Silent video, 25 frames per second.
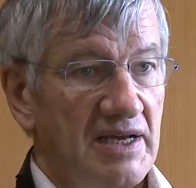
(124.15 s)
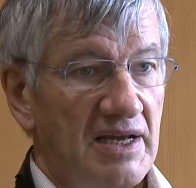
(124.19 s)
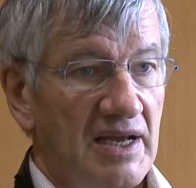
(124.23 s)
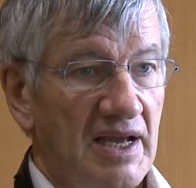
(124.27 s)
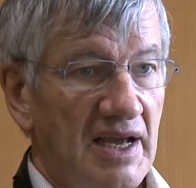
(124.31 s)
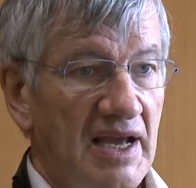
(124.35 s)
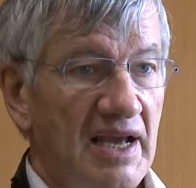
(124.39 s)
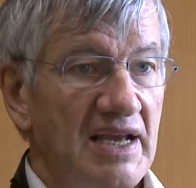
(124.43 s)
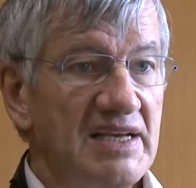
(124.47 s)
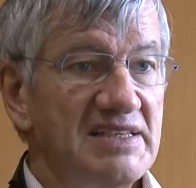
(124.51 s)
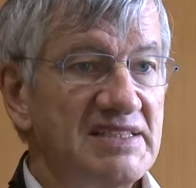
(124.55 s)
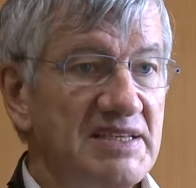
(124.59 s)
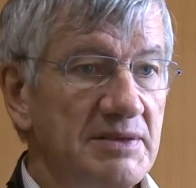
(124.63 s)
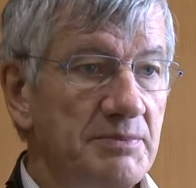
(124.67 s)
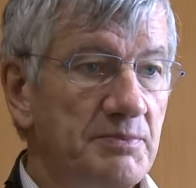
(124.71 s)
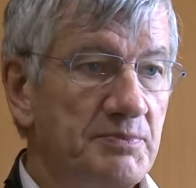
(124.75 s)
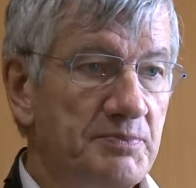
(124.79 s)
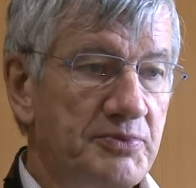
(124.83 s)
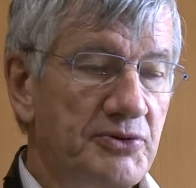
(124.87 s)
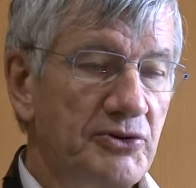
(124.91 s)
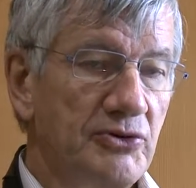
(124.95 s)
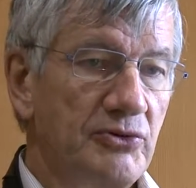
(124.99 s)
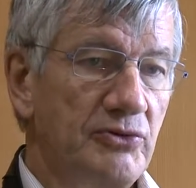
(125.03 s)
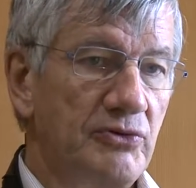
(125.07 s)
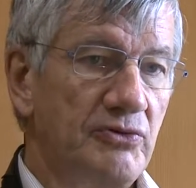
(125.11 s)
has
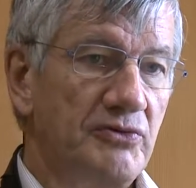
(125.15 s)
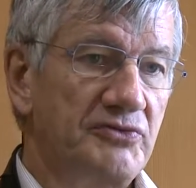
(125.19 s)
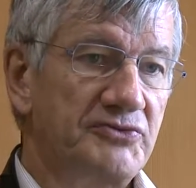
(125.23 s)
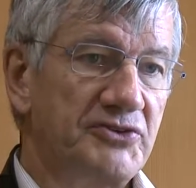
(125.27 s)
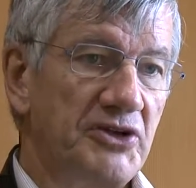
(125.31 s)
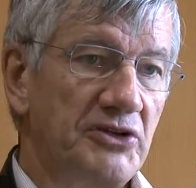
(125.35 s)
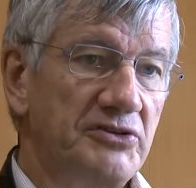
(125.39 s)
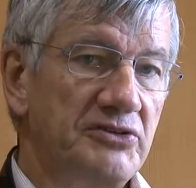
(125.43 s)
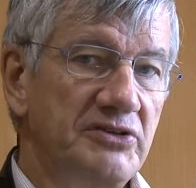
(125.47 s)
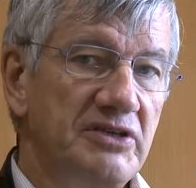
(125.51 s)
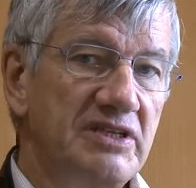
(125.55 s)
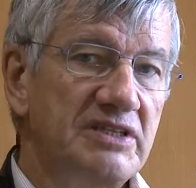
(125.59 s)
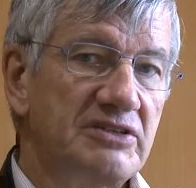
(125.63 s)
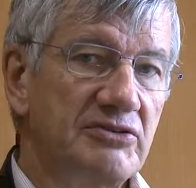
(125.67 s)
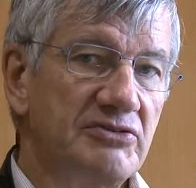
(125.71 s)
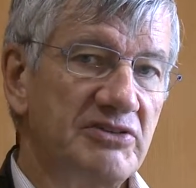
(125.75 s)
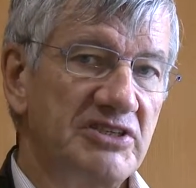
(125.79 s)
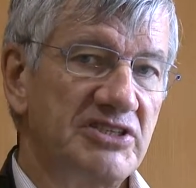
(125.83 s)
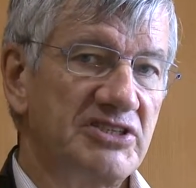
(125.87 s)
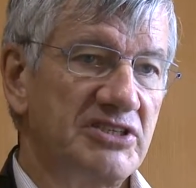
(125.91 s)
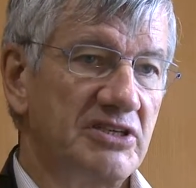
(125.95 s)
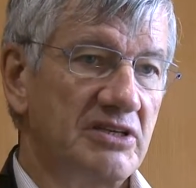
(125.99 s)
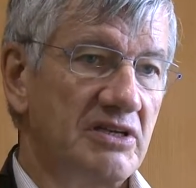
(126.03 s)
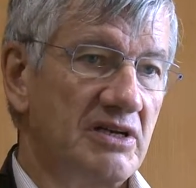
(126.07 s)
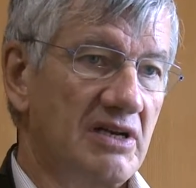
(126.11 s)
improved the
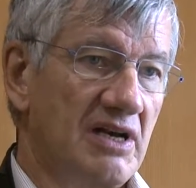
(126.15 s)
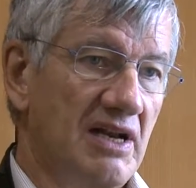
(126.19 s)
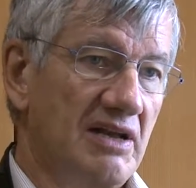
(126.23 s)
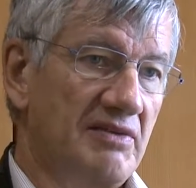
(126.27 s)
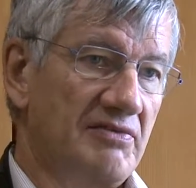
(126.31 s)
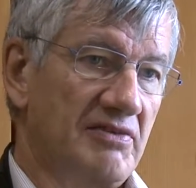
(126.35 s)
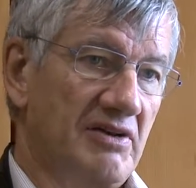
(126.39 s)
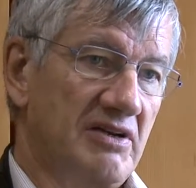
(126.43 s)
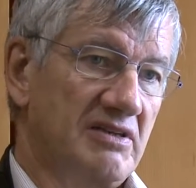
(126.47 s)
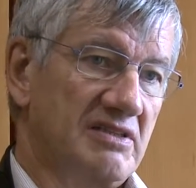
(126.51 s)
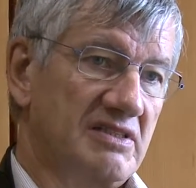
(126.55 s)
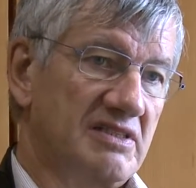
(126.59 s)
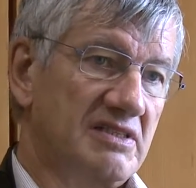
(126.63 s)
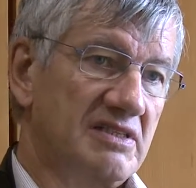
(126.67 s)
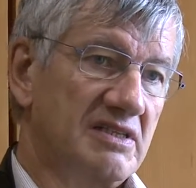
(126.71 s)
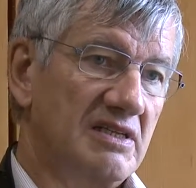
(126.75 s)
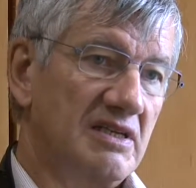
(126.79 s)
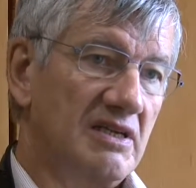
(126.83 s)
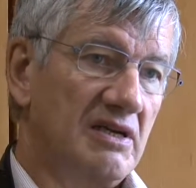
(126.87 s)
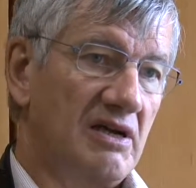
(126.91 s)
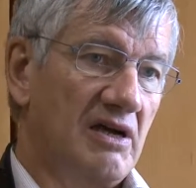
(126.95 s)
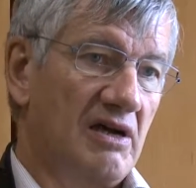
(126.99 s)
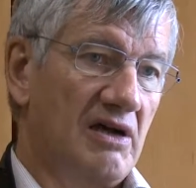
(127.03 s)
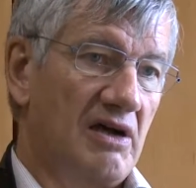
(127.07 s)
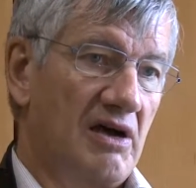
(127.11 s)
nutrition levels
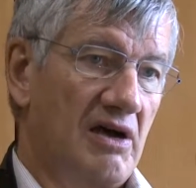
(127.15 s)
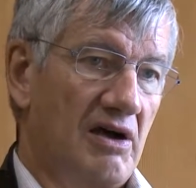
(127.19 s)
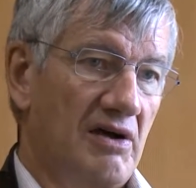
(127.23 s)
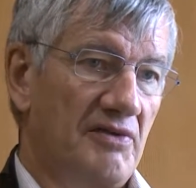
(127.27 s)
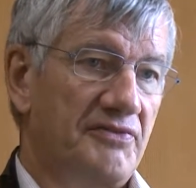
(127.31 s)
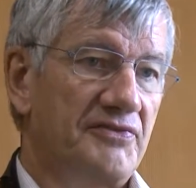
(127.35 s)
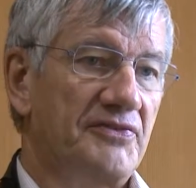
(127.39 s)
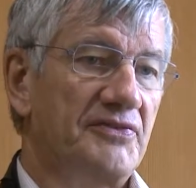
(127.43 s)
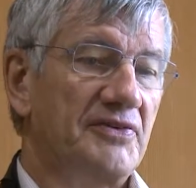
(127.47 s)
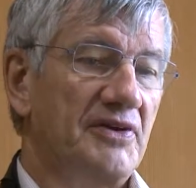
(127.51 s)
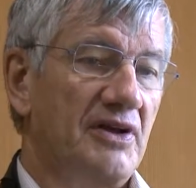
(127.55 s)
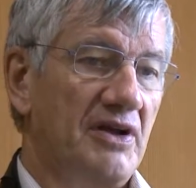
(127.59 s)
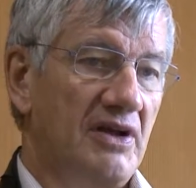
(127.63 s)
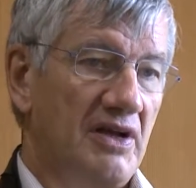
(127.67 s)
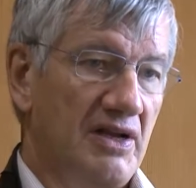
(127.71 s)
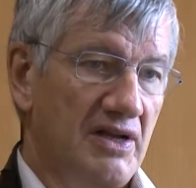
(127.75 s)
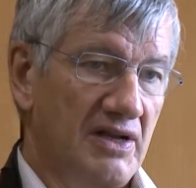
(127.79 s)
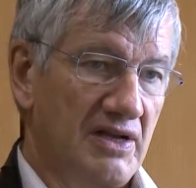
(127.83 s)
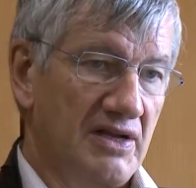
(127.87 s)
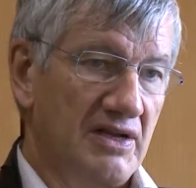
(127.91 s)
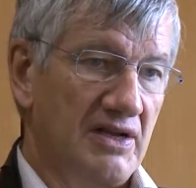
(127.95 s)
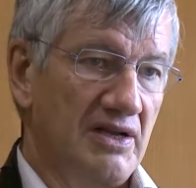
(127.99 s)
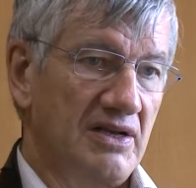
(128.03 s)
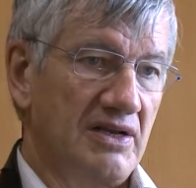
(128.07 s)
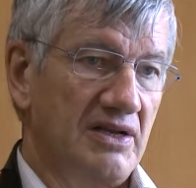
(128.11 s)
of
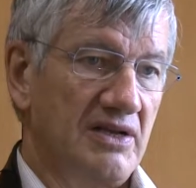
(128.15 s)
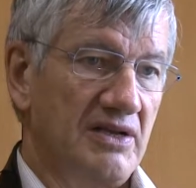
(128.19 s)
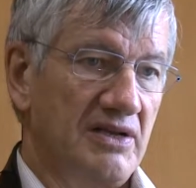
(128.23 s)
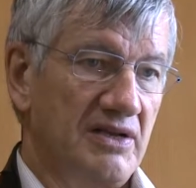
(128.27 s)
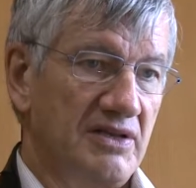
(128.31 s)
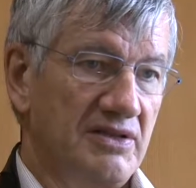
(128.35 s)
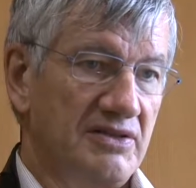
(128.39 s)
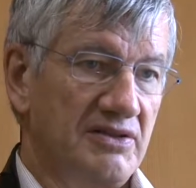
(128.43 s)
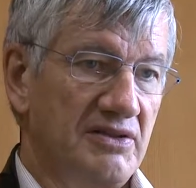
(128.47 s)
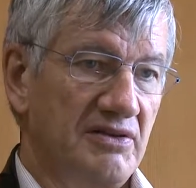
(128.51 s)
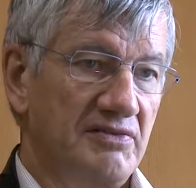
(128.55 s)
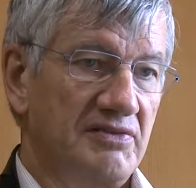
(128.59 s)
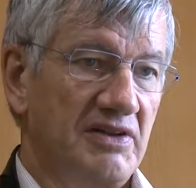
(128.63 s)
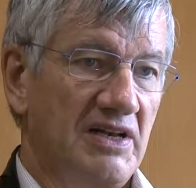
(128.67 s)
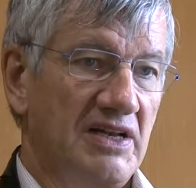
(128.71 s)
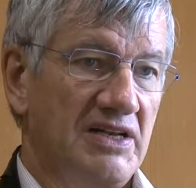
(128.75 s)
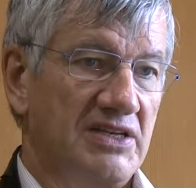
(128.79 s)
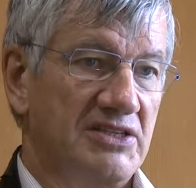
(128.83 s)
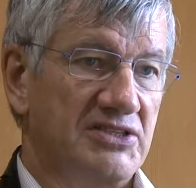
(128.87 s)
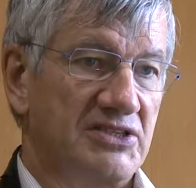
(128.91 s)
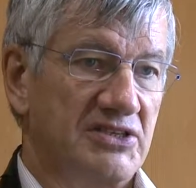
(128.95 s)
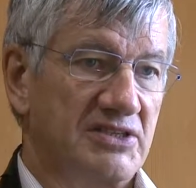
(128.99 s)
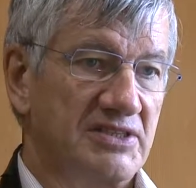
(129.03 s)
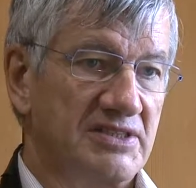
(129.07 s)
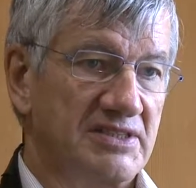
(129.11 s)
the
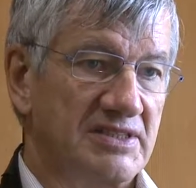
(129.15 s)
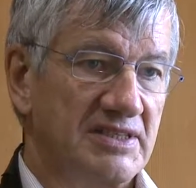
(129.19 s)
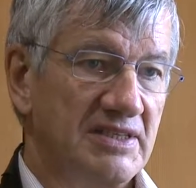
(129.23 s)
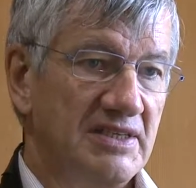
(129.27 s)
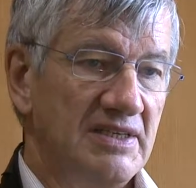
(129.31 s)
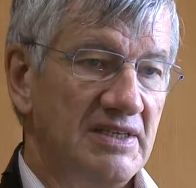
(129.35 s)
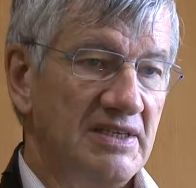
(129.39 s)
villagers.